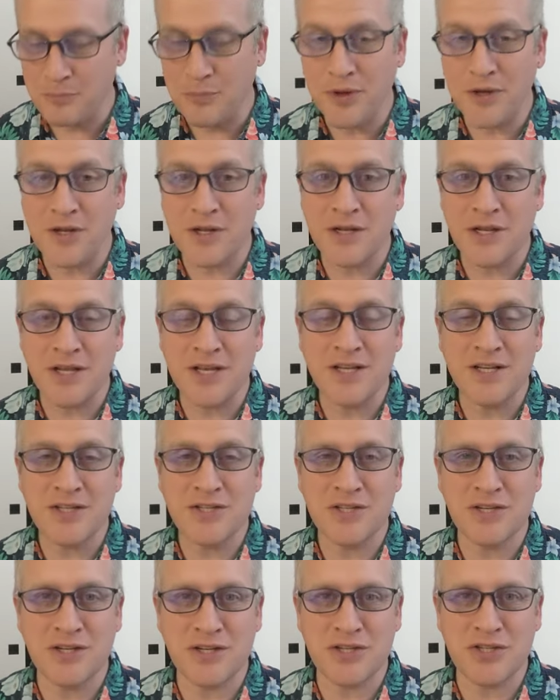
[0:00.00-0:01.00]
But it
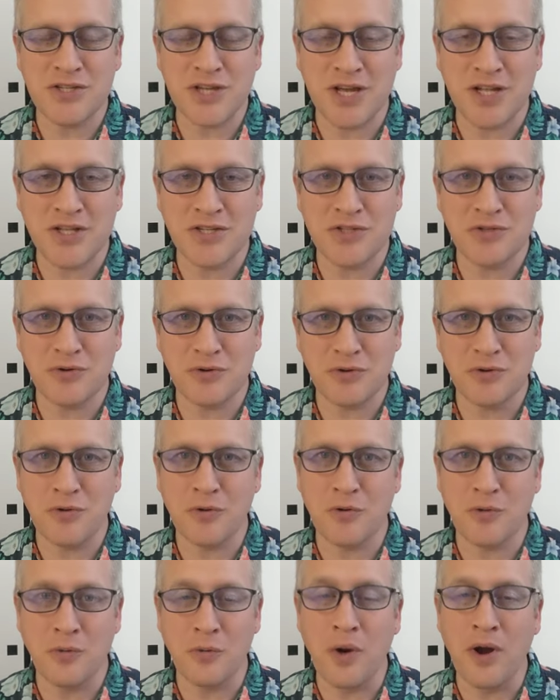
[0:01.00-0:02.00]
is, in a sense,
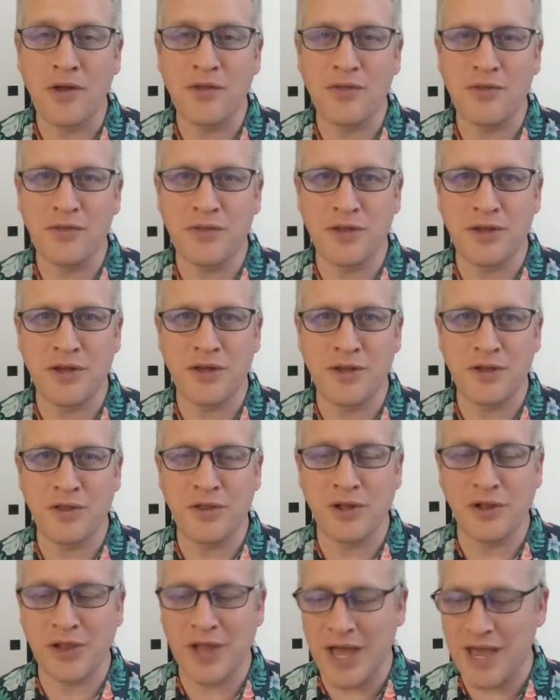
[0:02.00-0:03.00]
what the
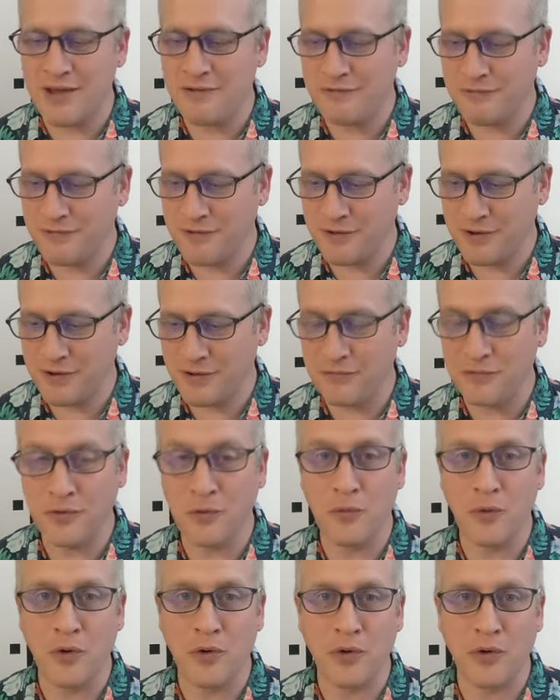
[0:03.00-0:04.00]
the life of
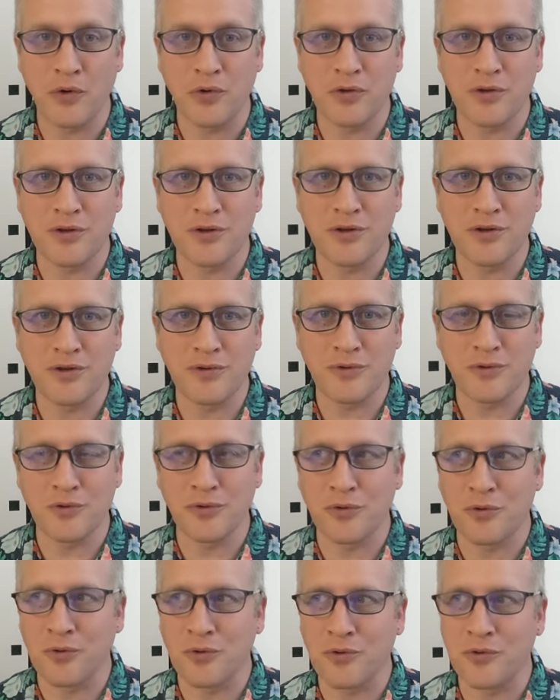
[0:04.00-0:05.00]
the world
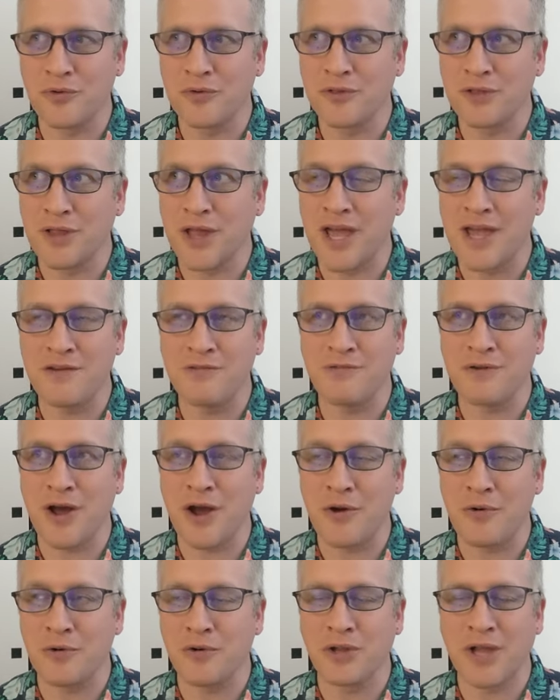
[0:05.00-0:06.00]
or the life
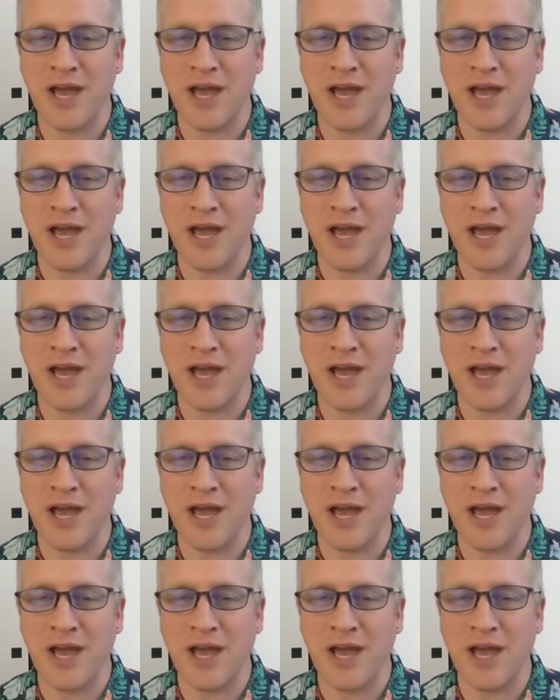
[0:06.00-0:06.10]
our